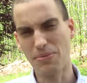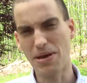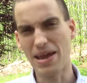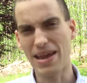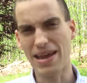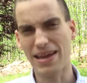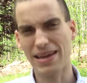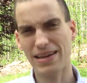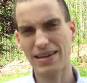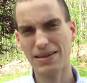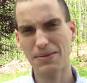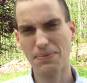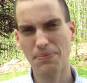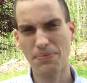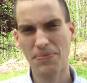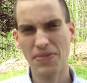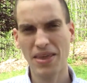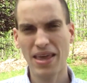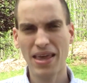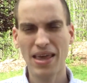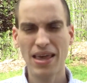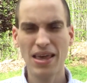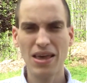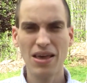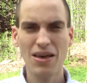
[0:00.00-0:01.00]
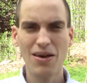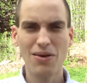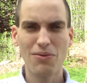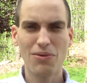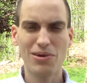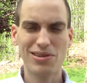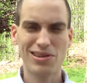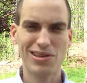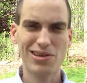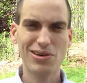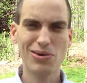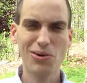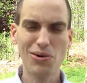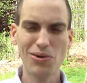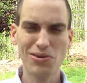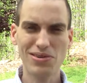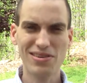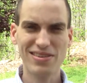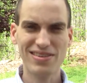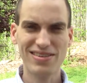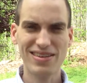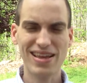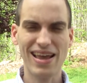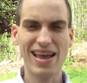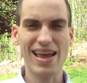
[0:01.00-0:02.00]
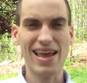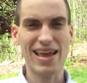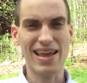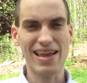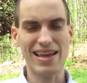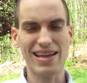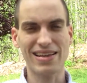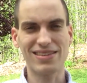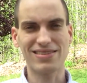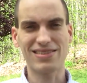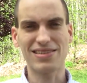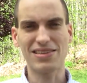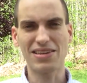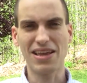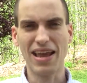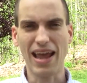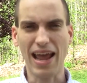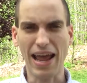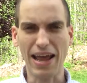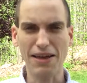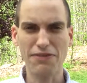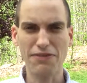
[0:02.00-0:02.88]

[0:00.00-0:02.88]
make. What the courts say is that they